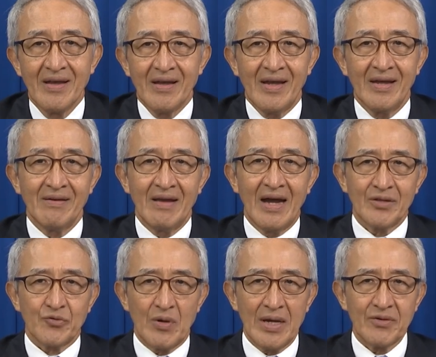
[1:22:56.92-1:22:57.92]
and
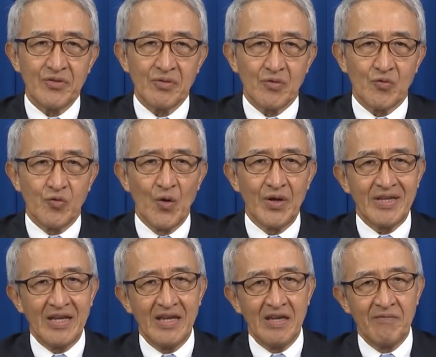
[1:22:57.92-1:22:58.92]
attract
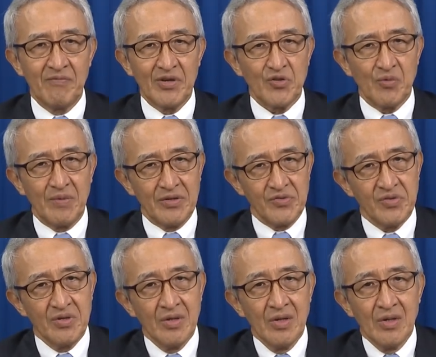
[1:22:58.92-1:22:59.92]
quality investments
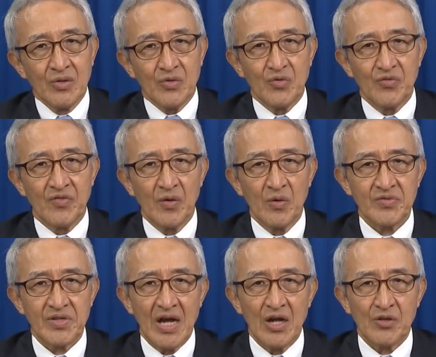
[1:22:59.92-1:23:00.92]
to
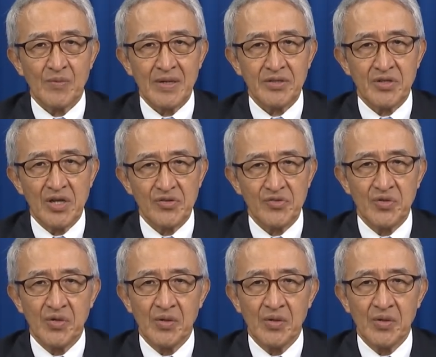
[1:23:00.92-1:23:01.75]
those advantaged